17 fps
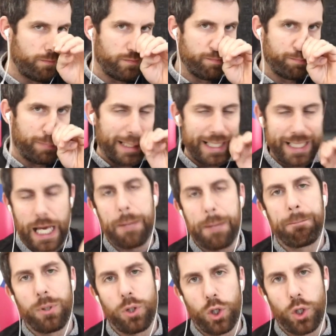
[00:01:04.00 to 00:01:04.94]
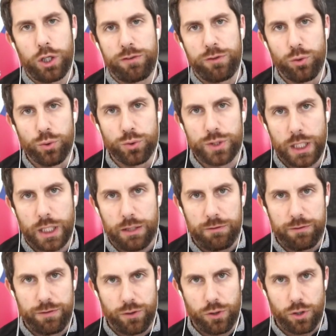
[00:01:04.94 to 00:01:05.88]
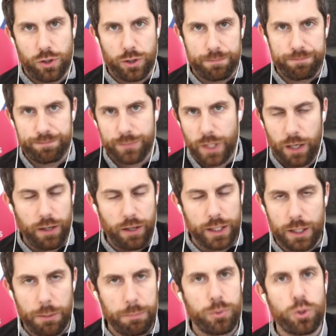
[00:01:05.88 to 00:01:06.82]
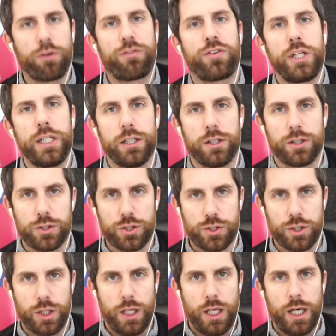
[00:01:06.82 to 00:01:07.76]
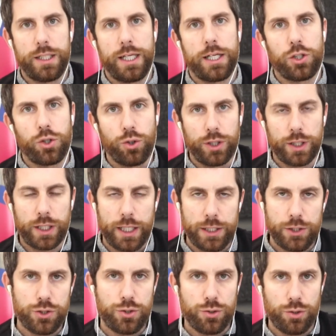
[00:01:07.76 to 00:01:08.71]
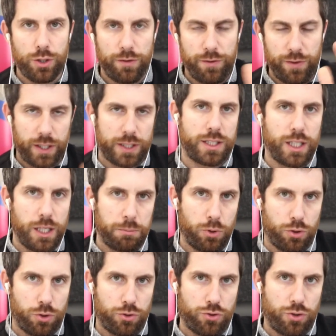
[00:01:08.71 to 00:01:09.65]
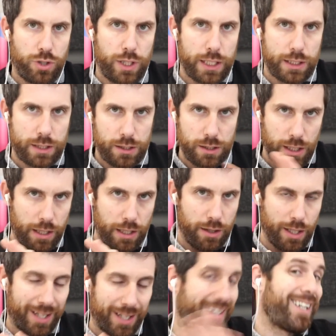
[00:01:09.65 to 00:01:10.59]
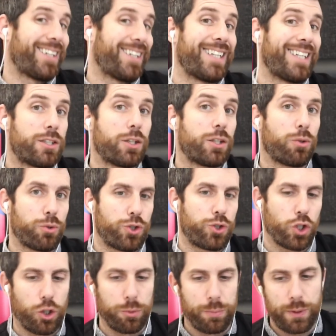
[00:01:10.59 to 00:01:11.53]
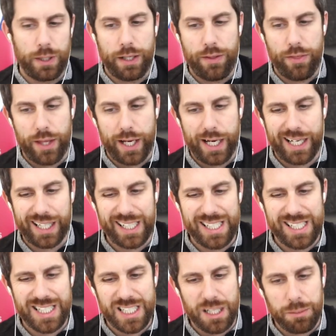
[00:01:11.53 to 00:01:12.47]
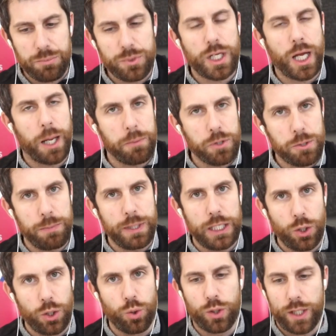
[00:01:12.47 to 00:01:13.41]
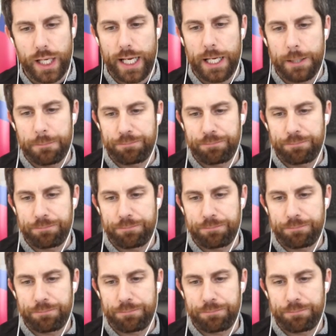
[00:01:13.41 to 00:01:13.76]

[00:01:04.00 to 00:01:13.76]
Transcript: being employed full time for a number of years and then going into a fixed term contract in an identical job, and that can sometimes be okay.